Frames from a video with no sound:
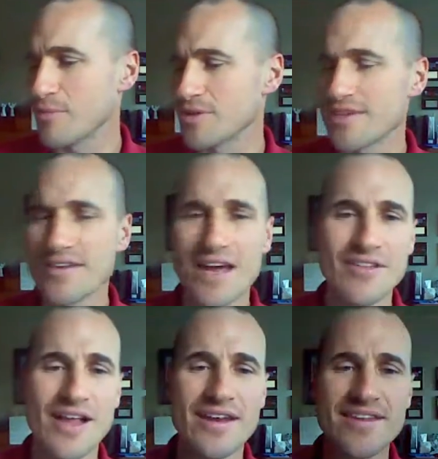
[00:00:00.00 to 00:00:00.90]
It doesn't have a
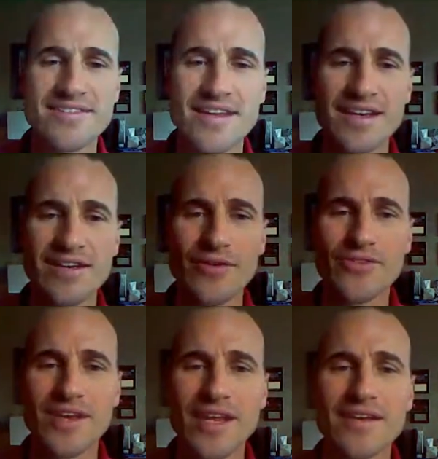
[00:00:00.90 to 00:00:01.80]
lot of the study notes
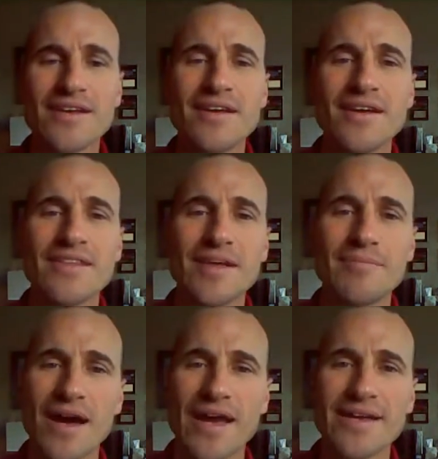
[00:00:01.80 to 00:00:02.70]
in it that
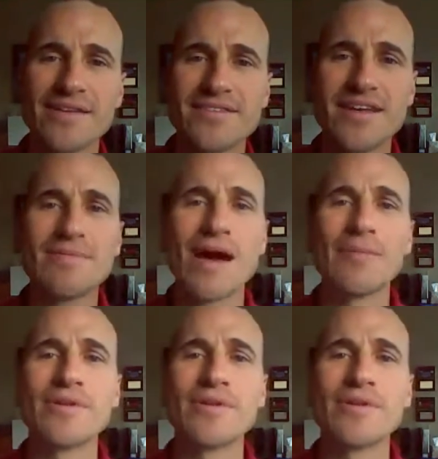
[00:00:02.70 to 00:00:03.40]
my study Bible